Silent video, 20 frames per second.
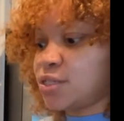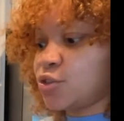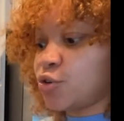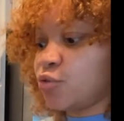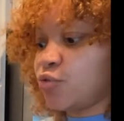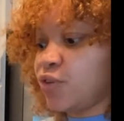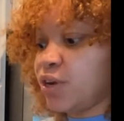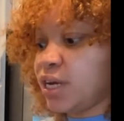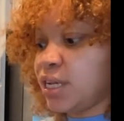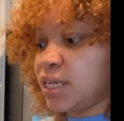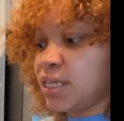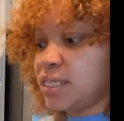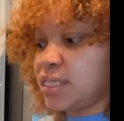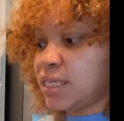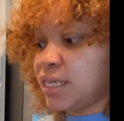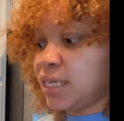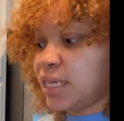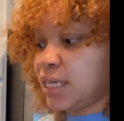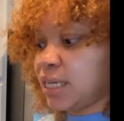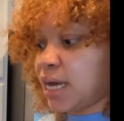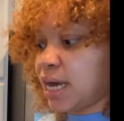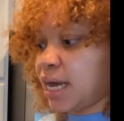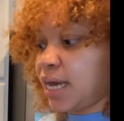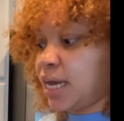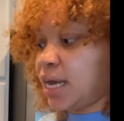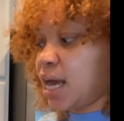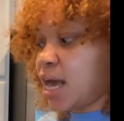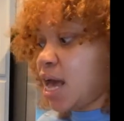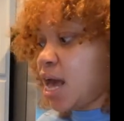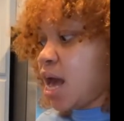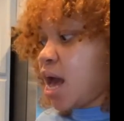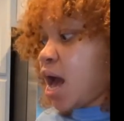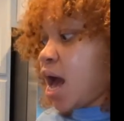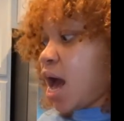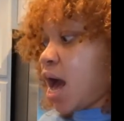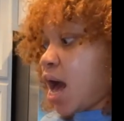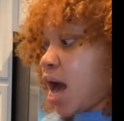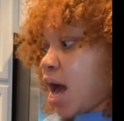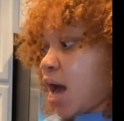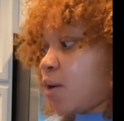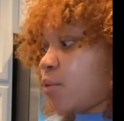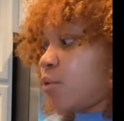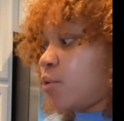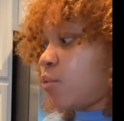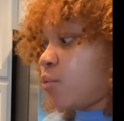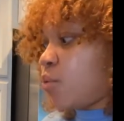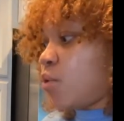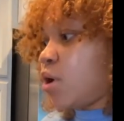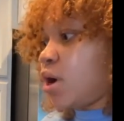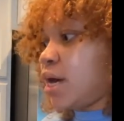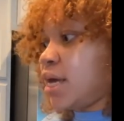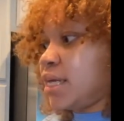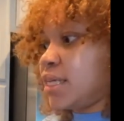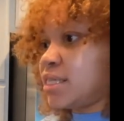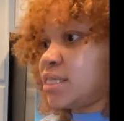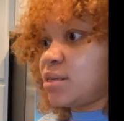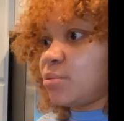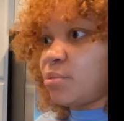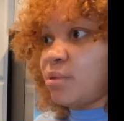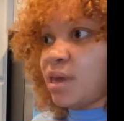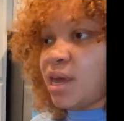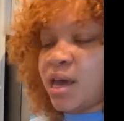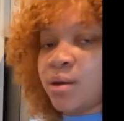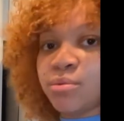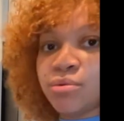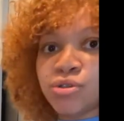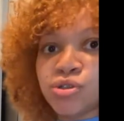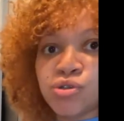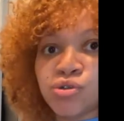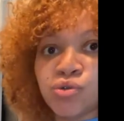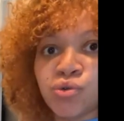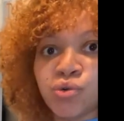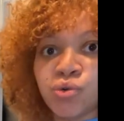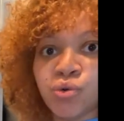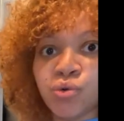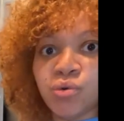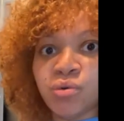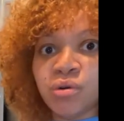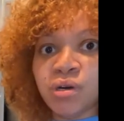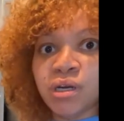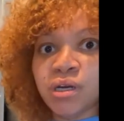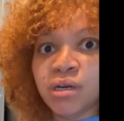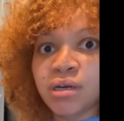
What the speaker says: So realistically, like, I would want to be able to